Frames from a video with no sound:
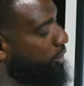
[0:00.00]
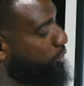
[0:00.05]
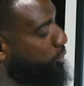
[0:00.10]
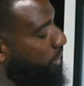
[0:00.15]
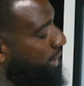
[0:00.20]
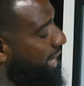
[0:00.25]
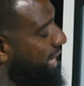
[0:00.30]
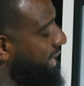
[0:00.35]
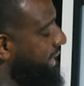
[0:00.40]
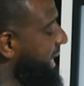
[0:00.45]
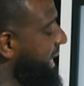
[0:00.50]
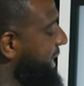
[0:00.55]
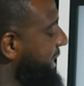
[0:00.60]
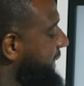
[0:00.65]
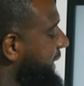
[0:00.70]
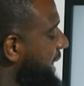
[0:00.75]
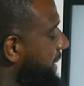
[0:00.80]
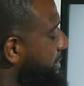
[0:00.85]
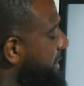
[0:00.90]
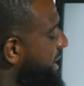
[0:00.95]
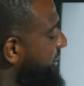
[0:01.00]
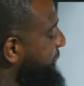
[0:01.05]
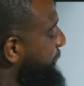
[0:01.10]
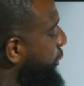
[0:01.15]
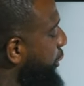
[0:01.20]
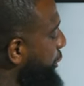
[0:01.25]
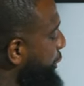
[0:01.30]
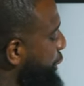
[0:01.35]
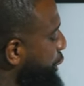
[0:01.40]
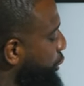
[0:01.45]
we hit this number at
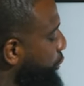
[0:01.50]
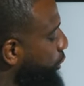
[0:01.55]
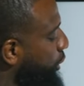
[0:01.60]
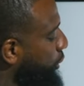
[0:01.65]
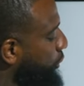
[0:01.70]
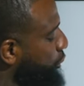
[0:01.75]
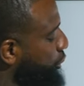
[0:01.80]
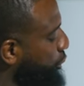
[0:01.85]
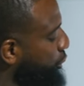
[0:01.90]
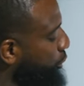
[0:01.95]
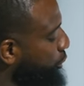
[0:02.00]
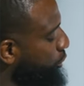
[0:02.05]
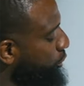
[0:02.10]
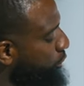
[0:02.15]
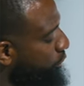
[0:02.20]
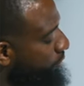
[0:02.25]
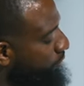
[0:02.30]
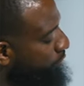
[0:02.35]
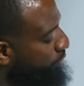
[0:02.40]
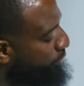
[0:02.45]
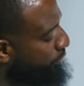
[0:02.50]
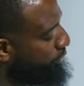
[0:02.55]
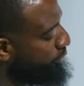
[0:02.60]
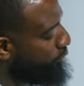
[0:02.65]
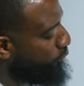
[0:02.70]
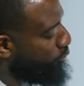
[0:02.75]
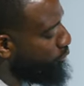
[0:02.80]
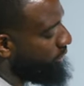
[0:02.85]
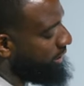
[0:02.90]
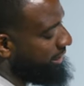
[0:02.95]
4202,
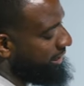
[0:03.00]
we